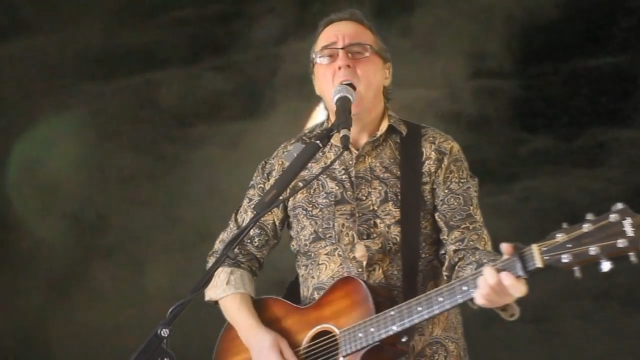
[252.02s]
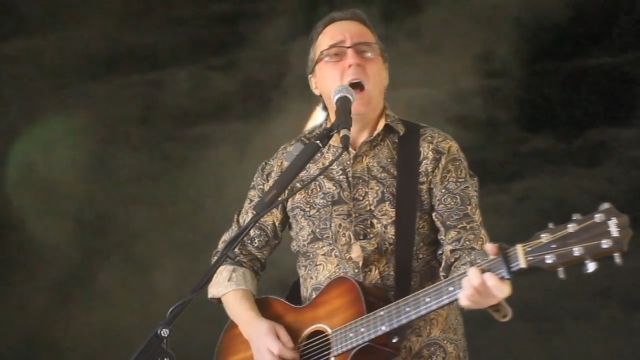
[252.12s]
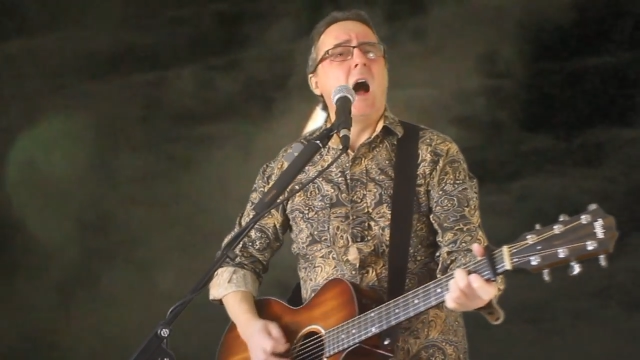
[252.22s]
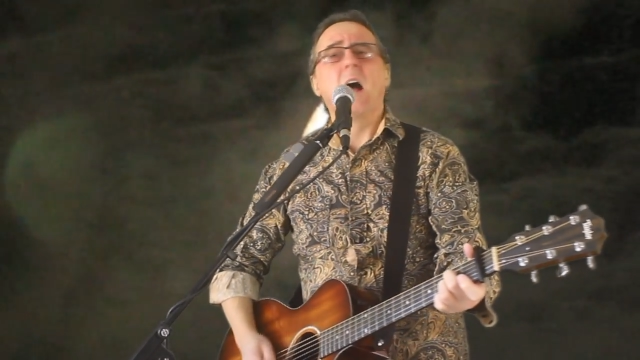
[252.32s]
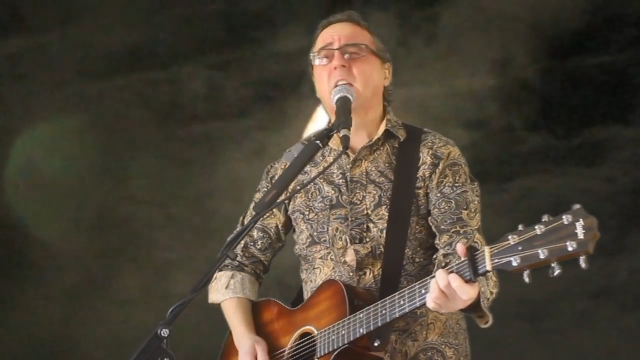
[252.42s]

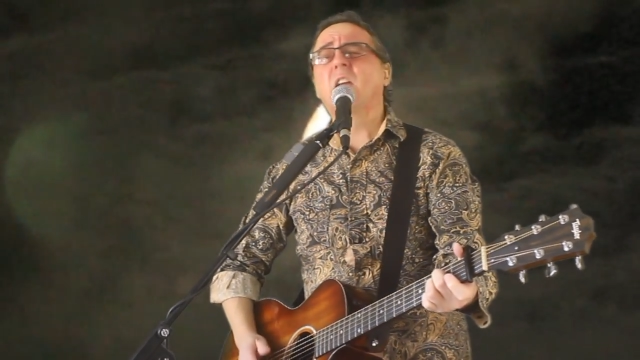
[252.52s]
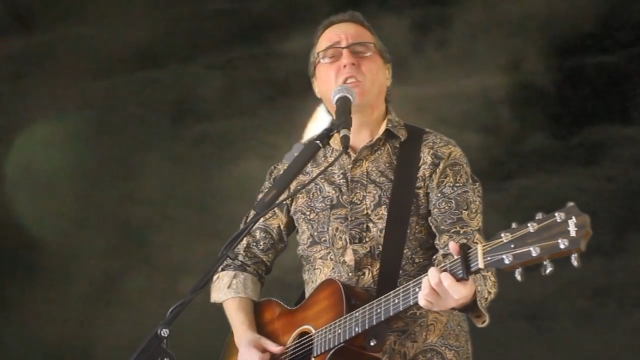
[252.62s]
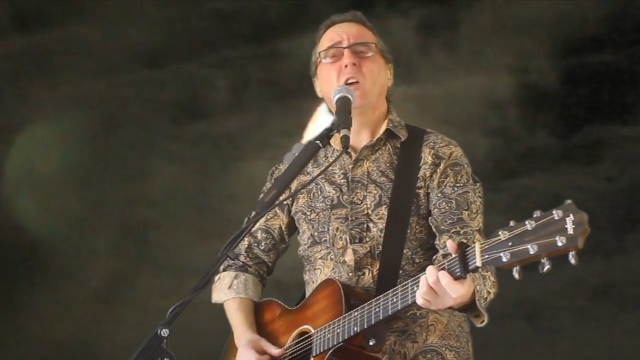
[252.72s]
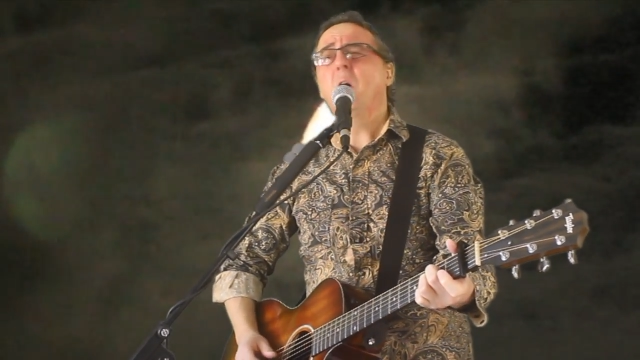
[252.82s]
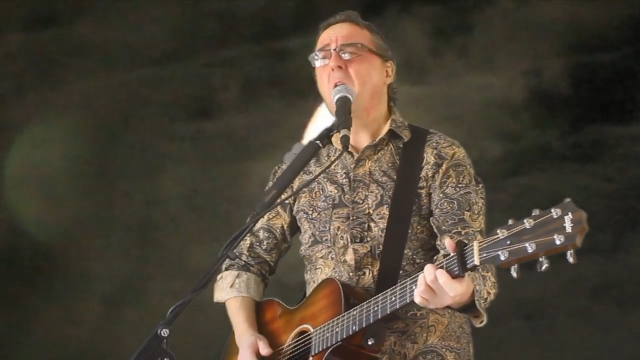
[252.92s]
I get
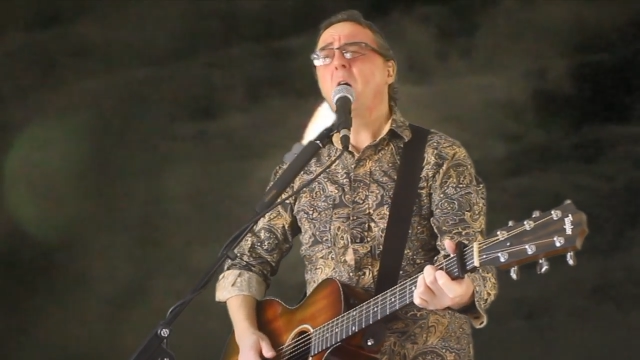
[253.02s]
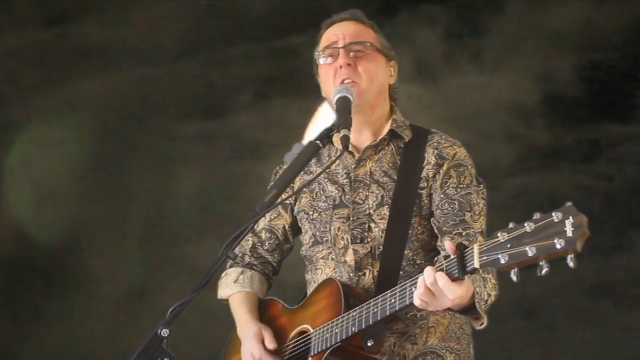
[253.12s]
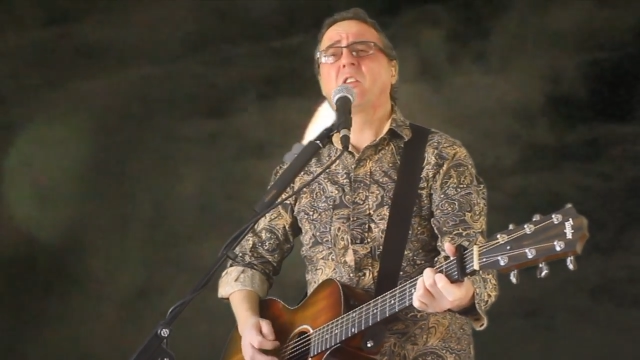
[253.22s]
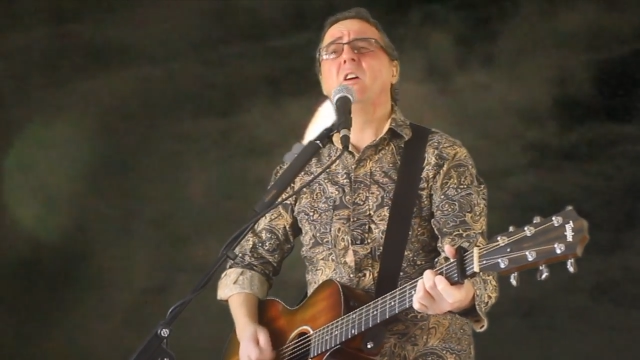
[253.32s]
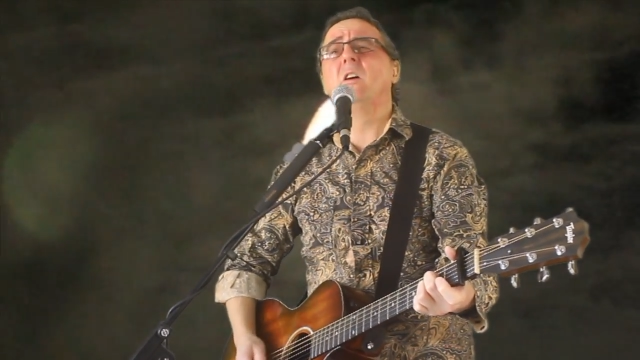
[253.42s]
so
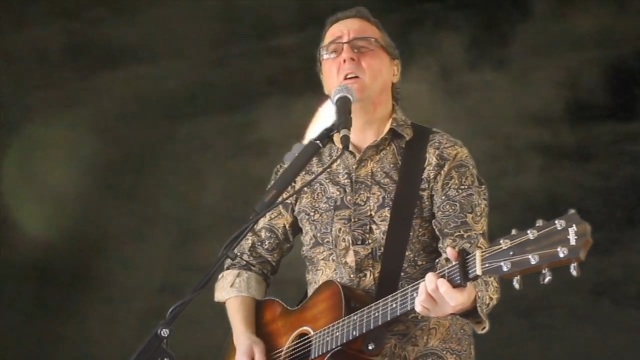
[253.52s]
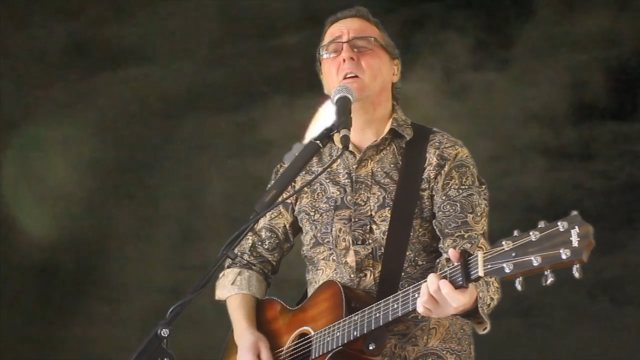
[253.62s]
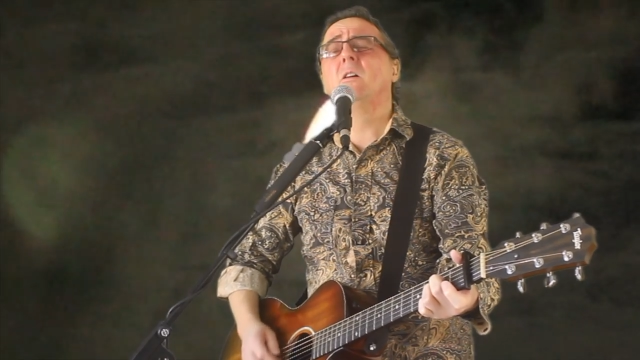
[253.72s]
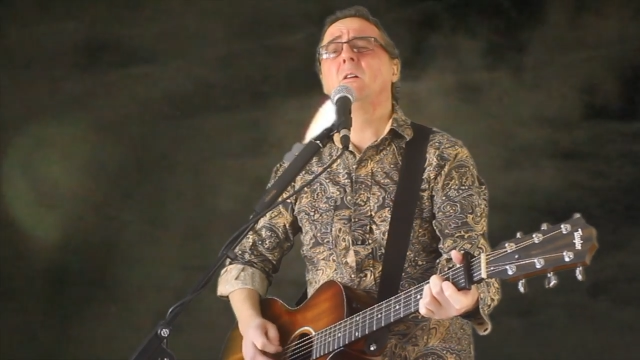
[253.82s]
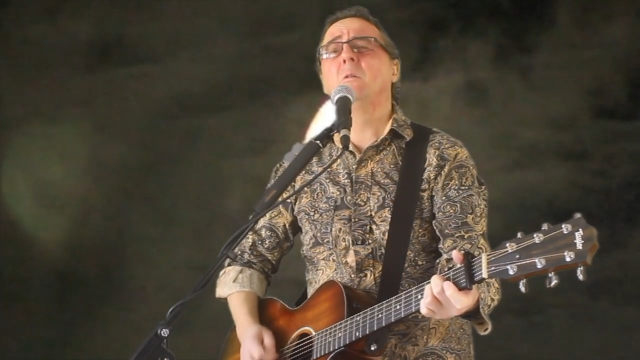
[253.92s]

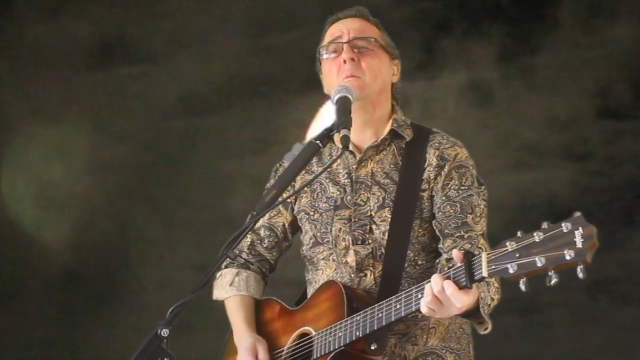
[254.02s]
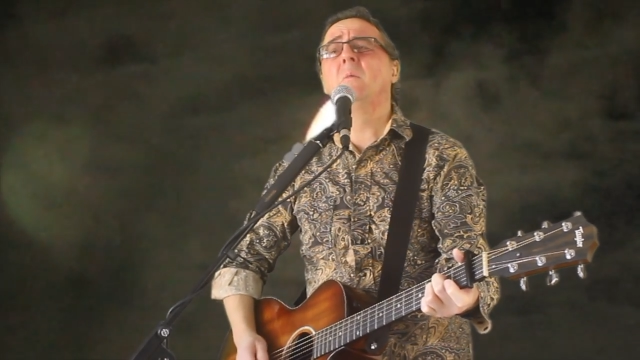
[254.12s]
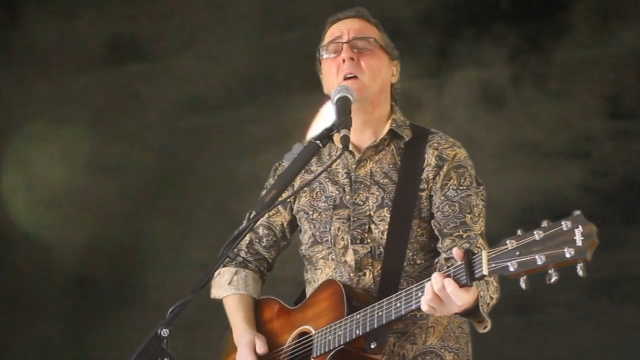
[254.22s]
lonesome